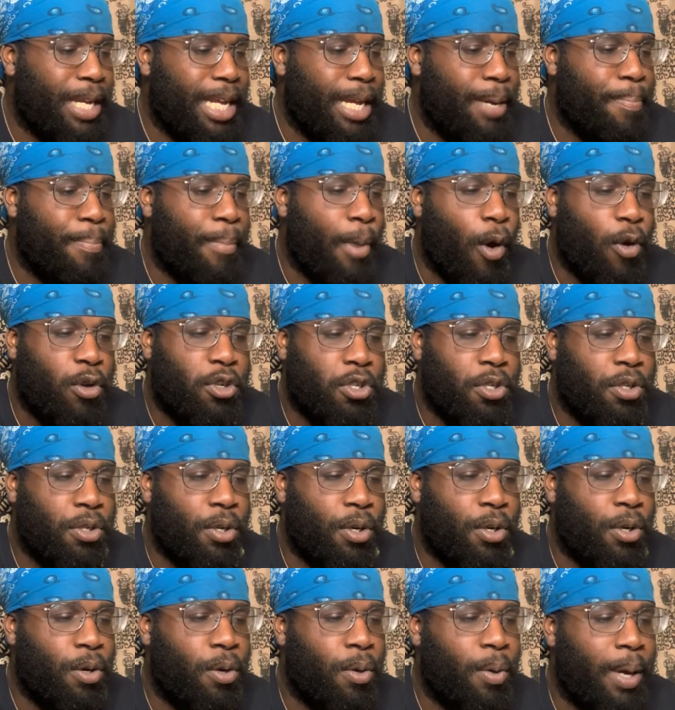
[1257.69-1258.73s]

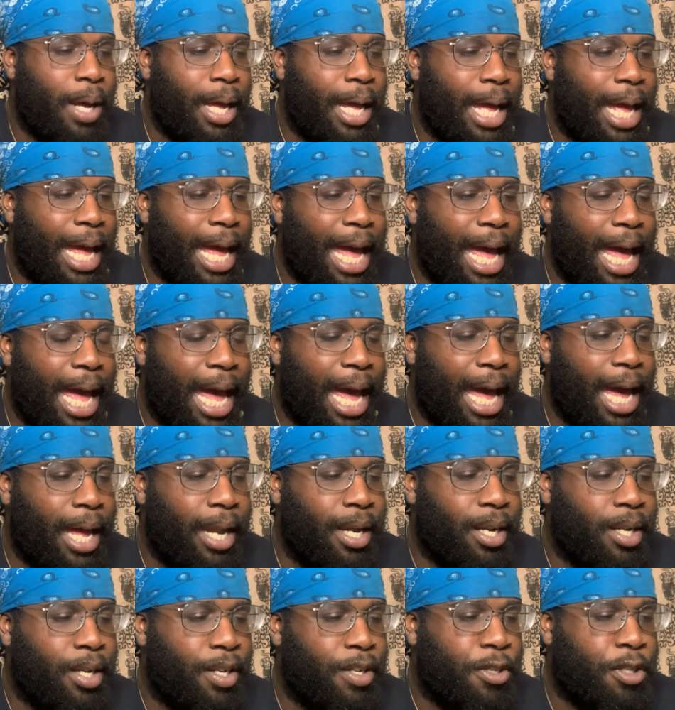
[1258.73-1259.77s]
emotional
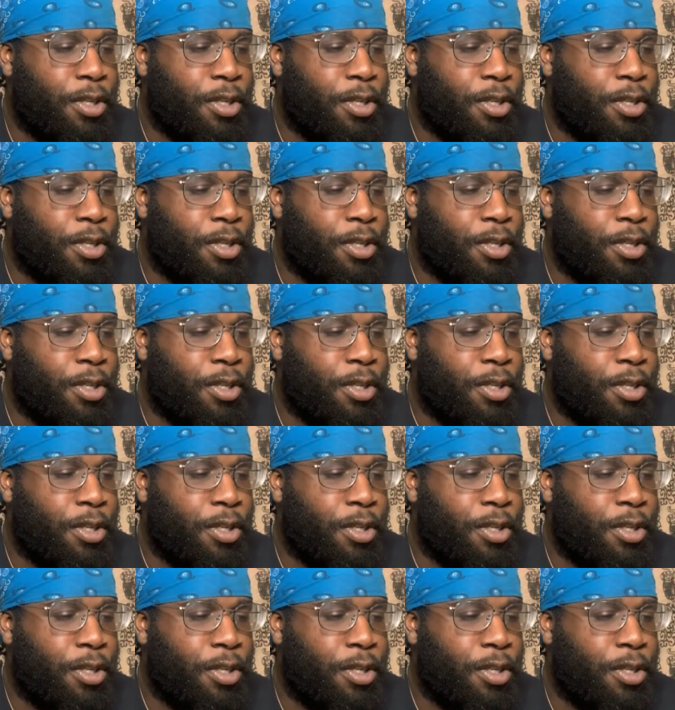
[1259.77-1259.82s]
and